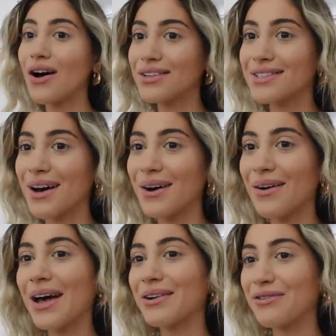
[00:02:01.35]
Also,
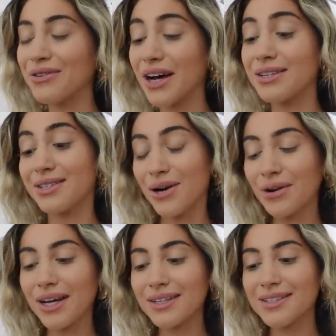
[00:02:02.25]
I don't know if you guys
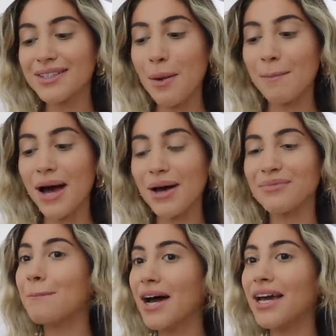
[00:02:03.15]
noticed, but
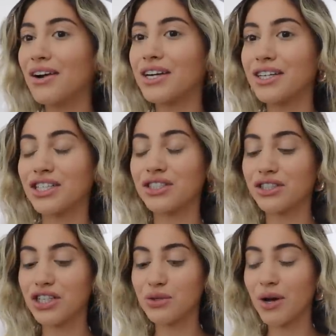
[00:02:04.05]
my air conditioner
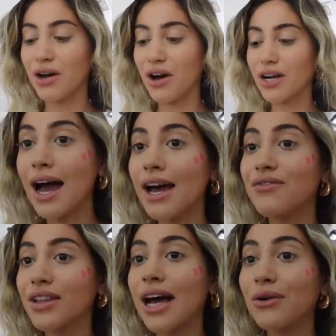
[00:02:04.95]
just went on. I
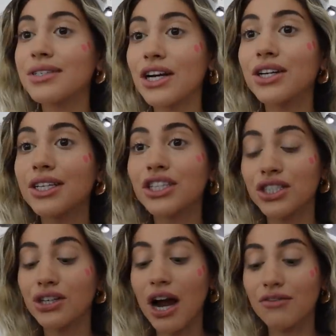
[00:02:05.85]
have the loudest air
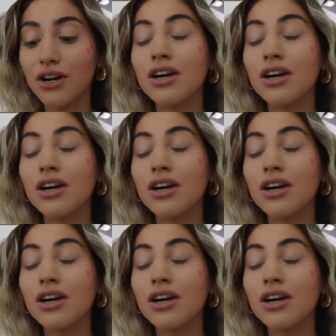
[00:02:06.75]
conditioner ever,